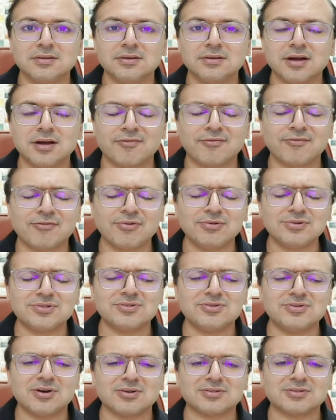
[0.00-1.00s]
Of
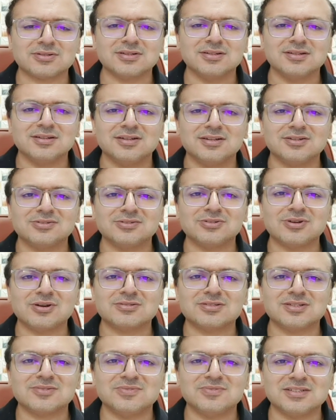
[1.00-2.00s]
course not.
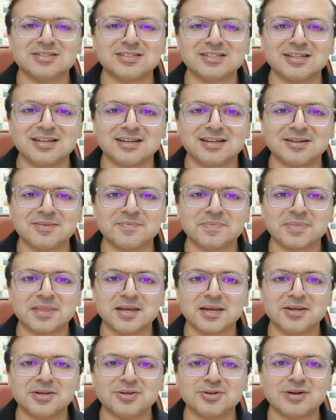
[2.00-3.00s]
Doctor will say
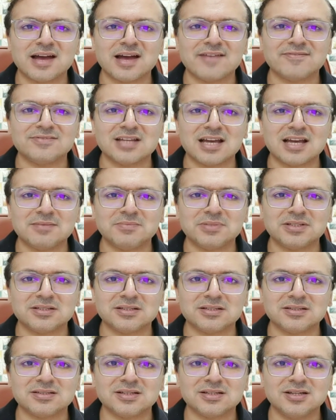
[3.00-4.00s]
you have
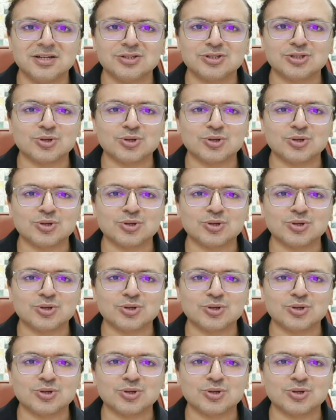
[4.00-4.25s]
diabetes,